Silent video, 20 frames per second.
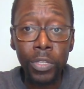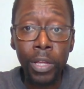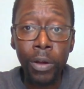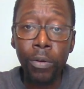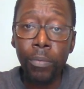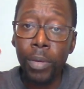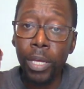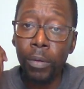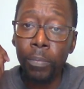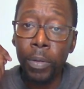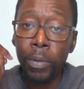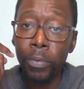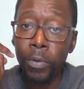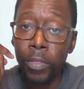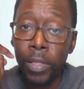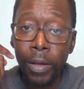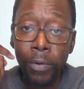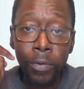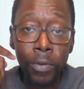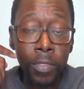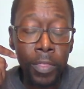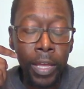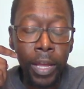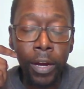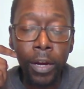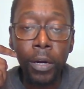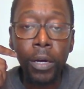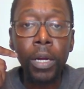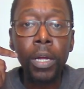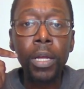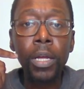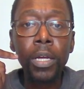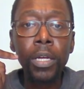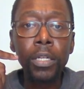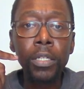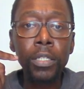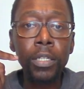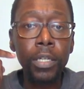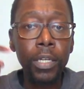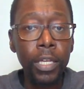There were many people that were there
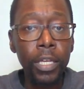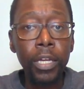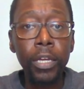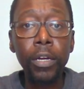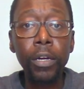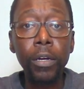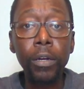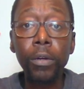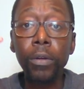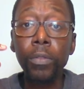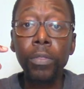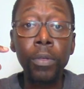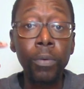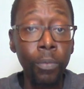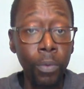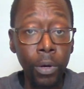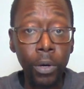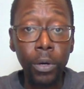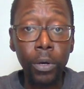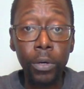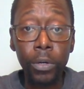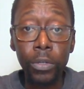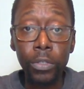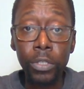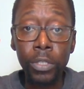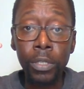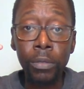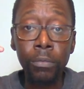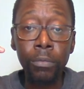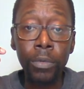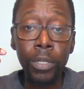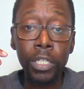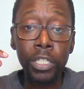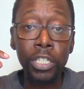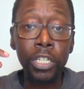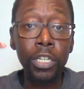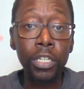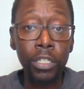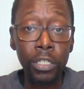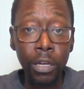to hear the words in which
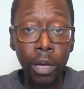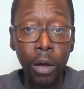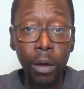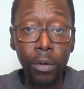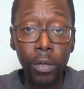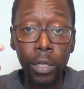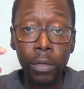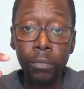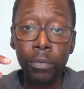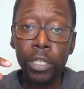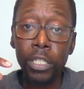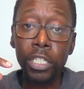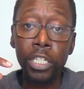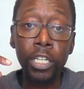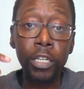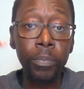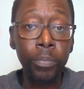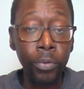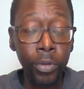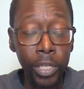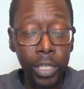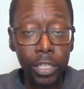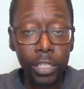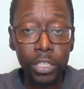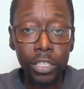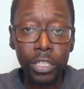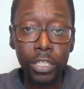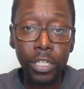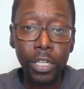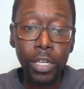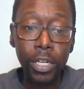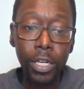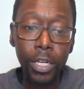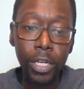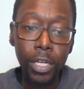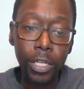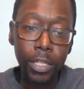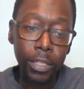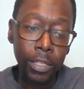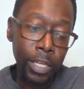he taught, in which he preached,
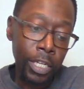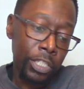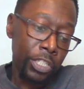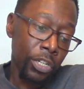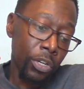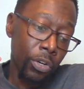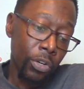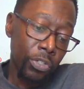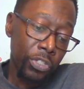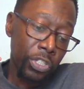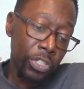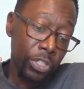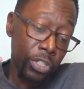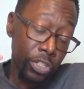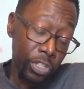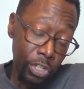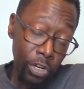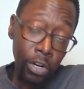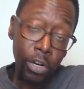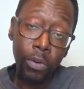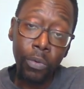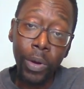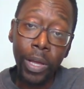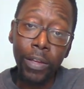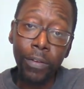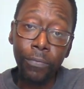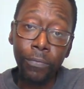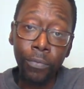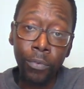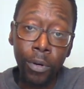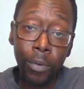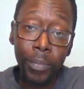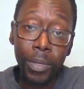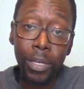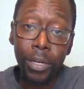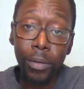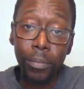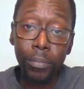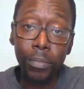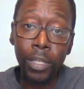that chose to turn away from
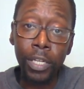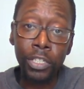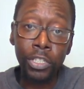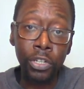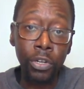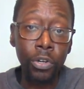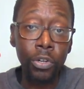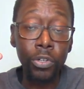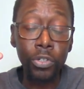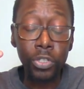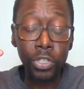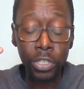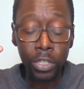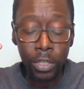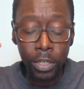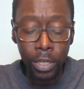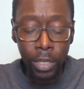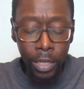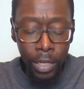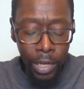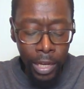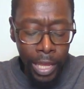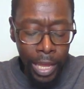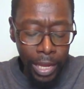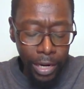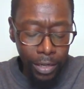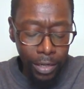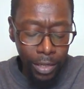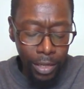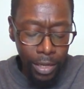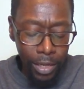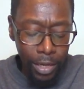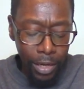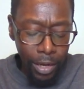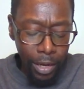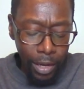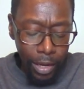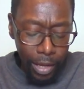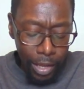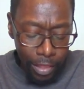him, that chose to neglect.
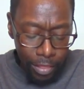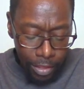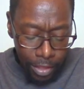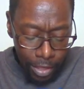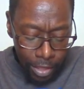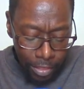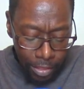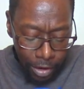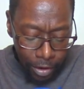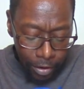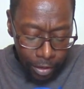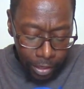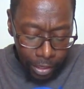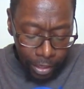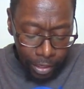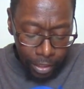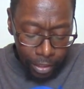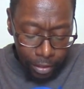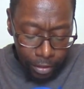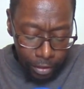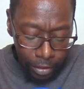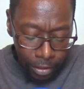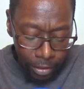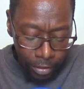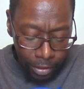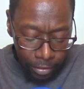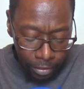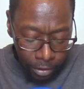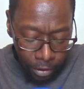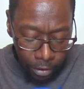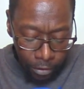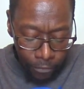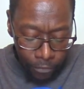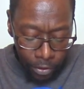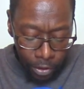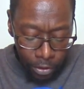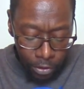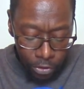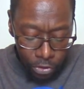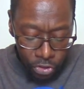And then there again in the third
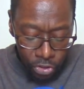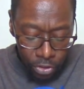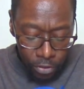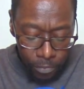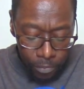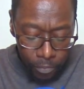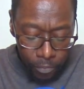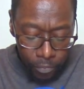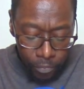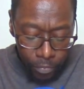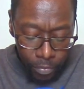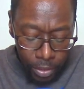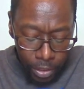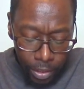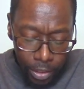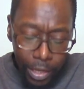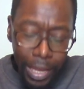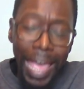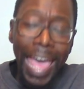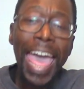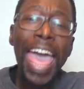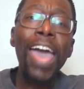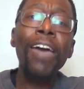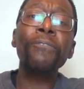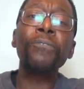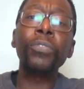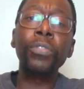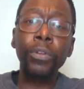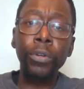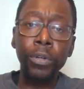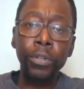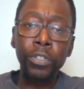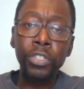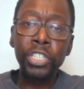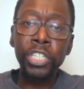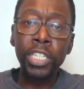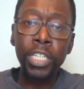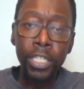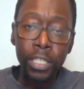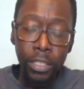verse, after
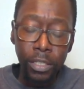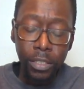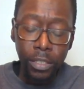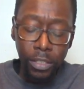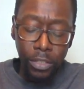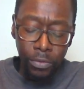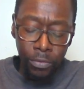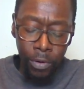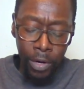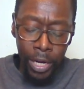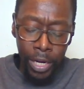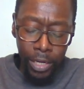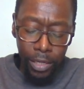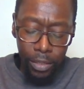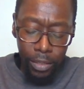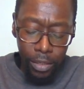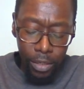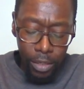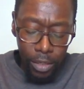Jesus, right?